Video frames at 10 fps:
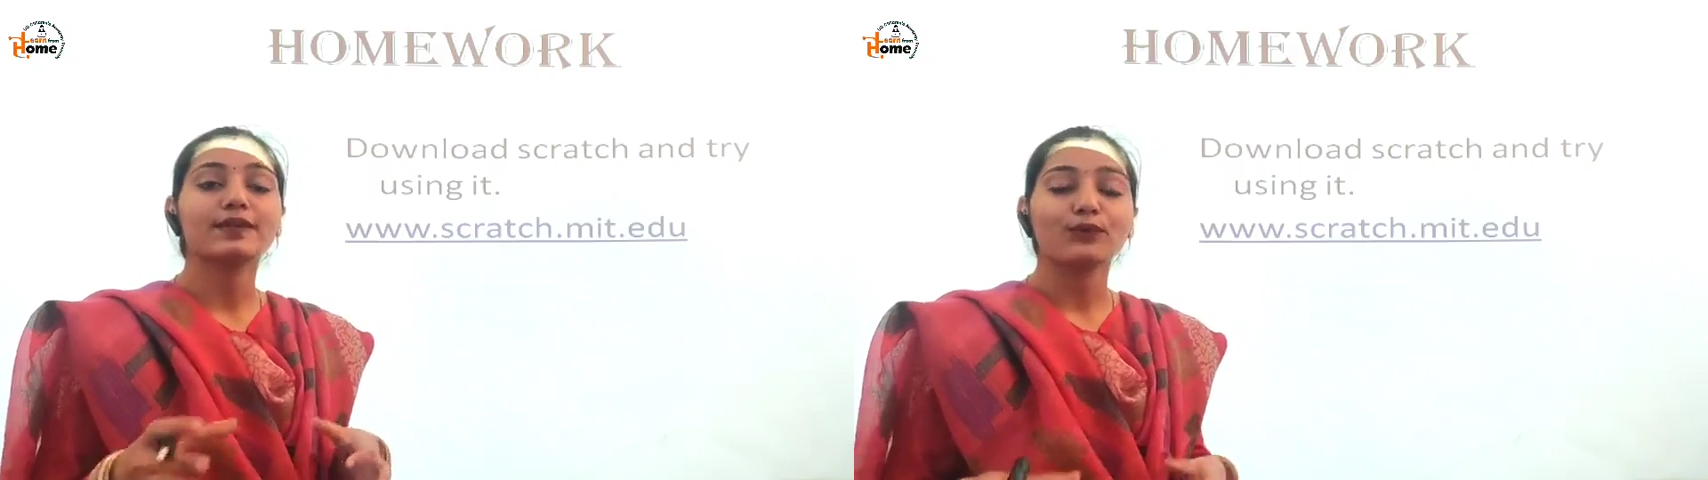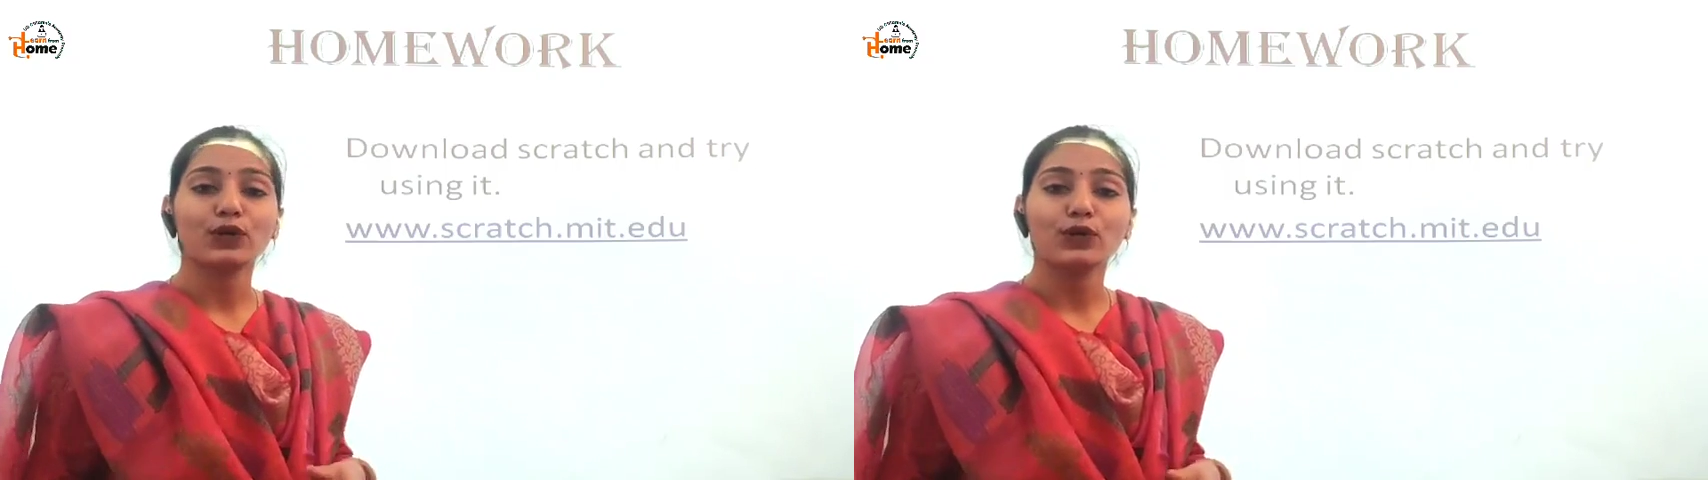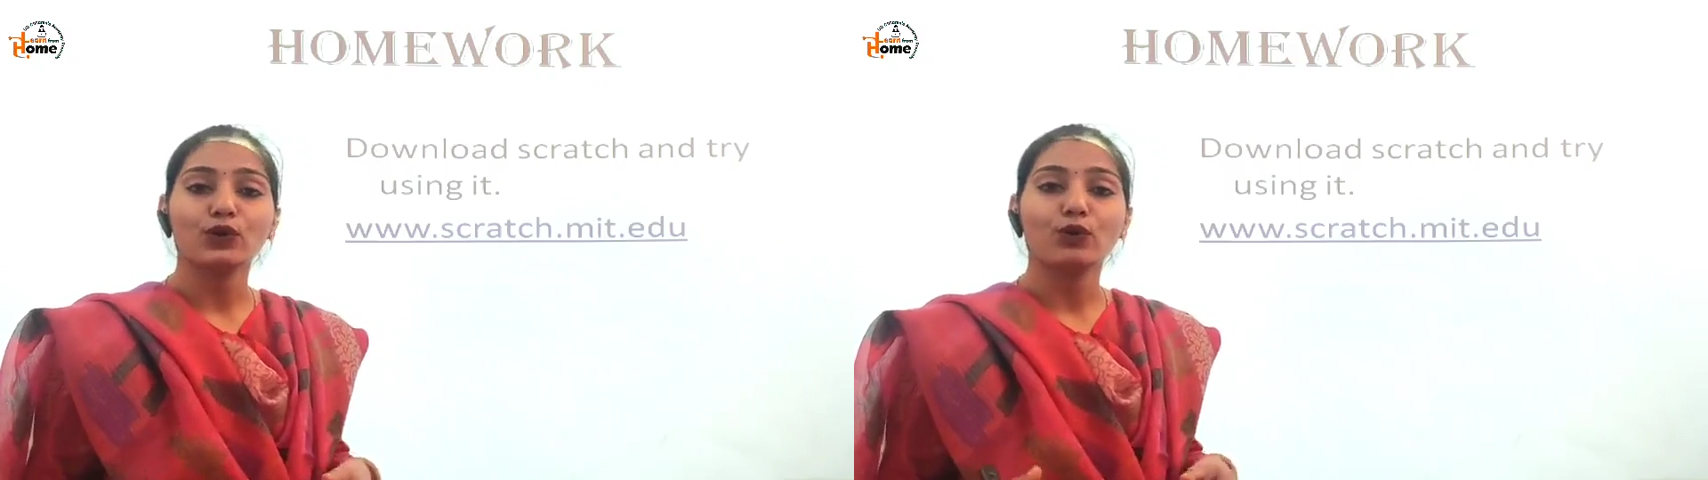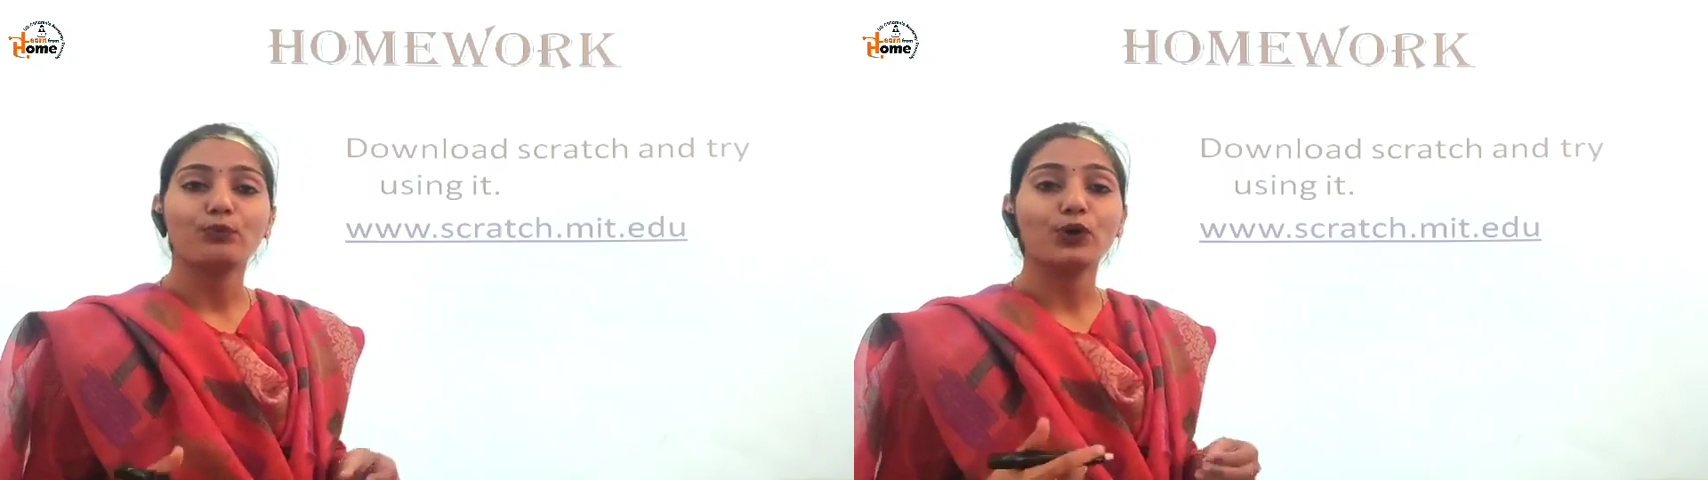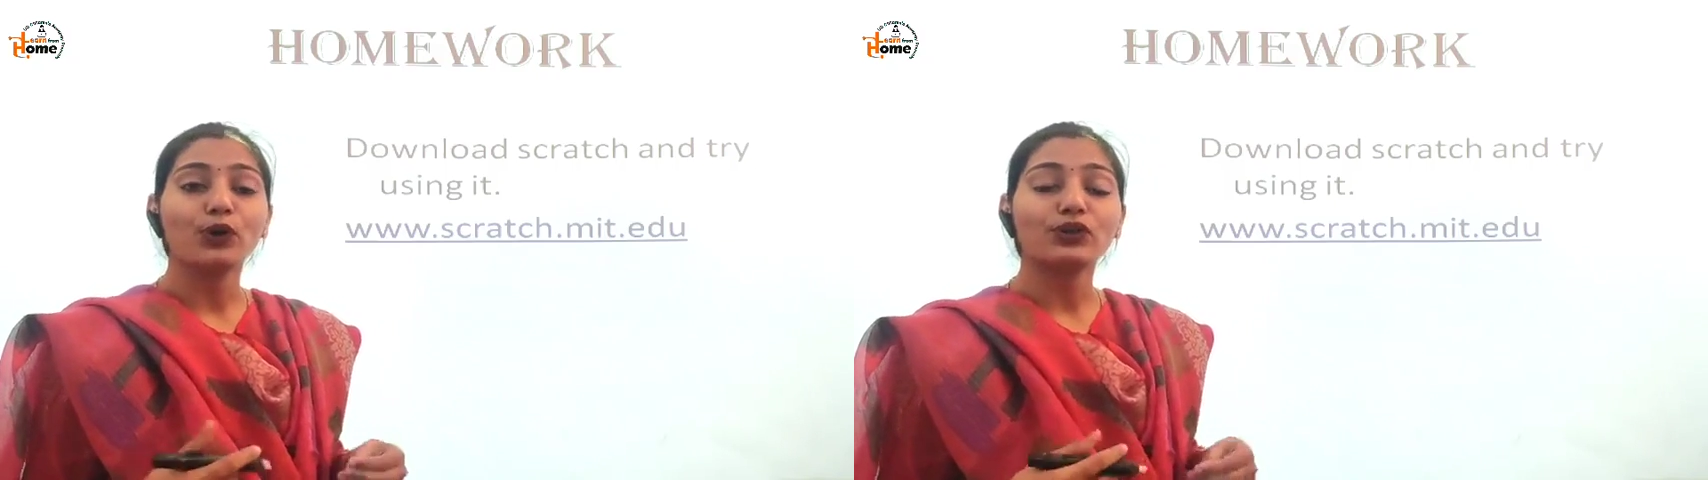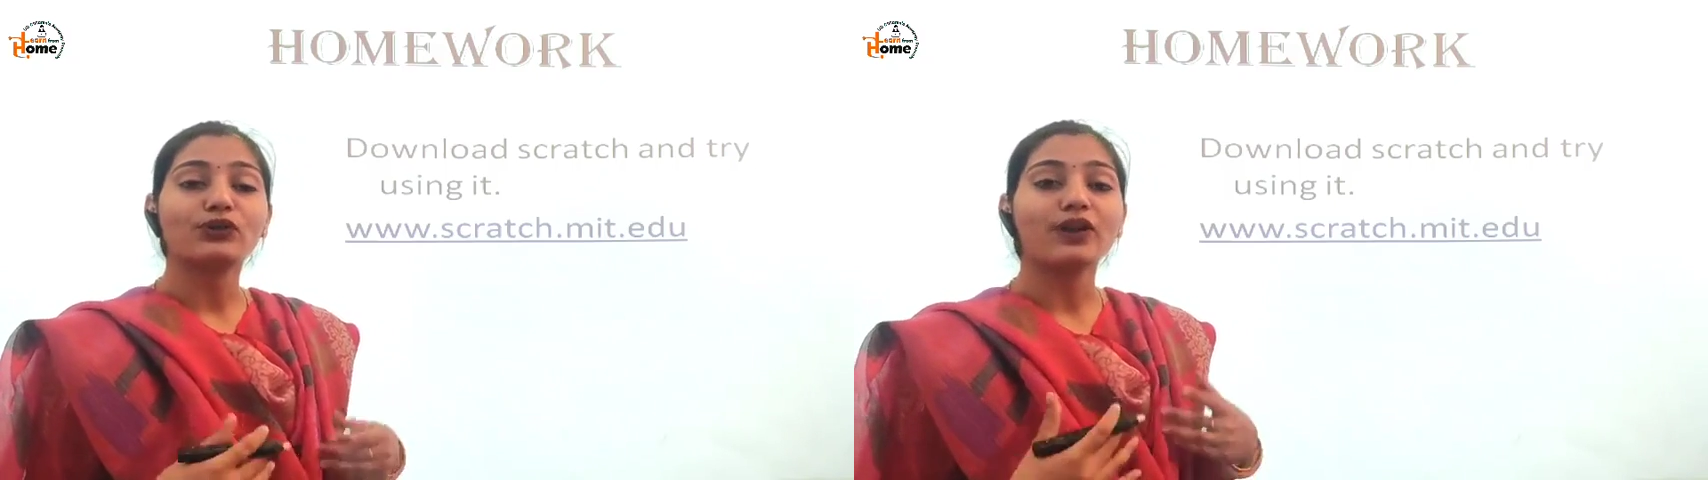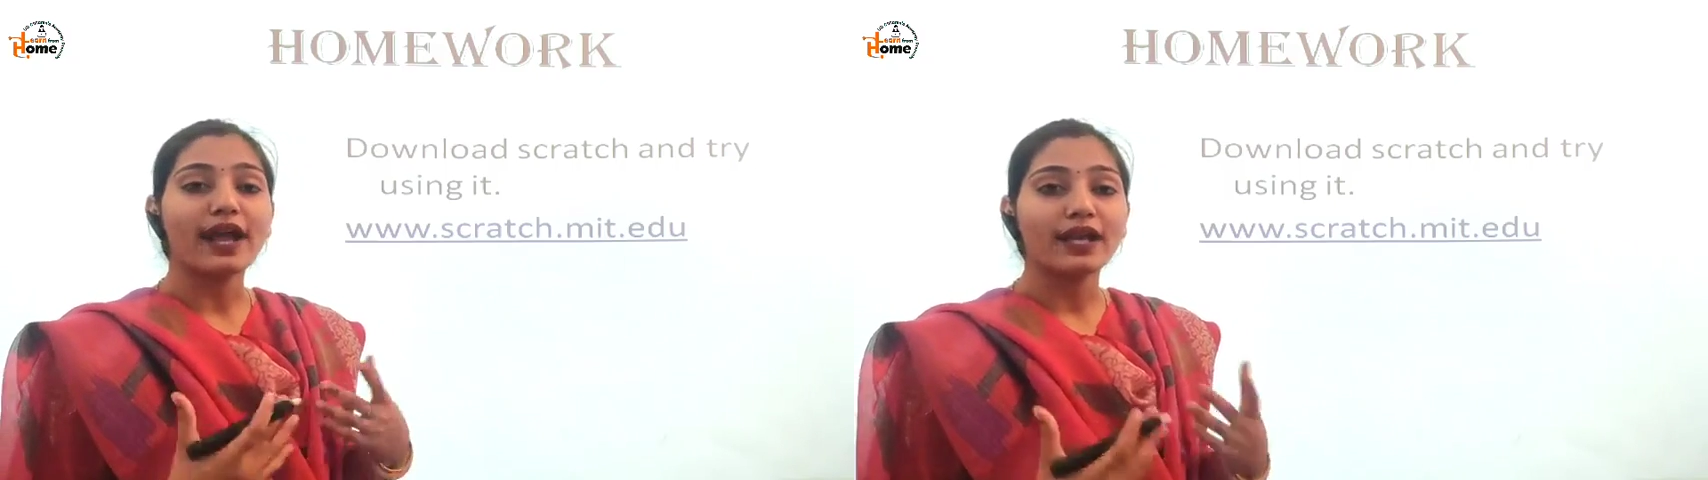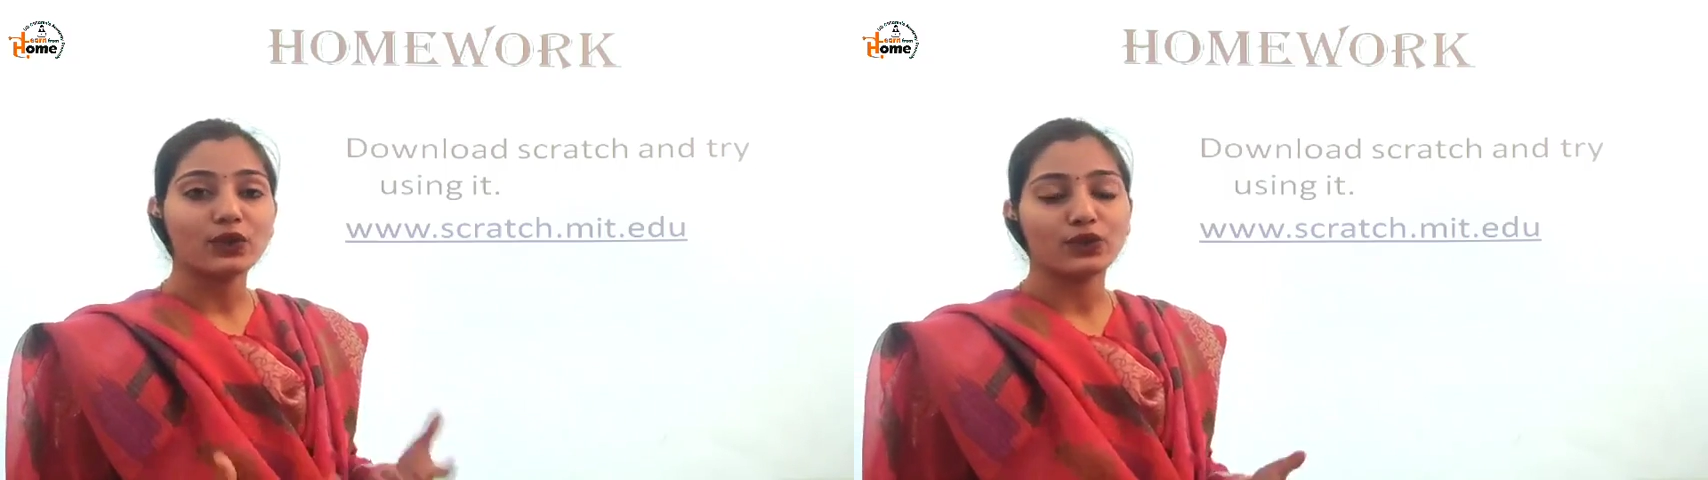given in your book, try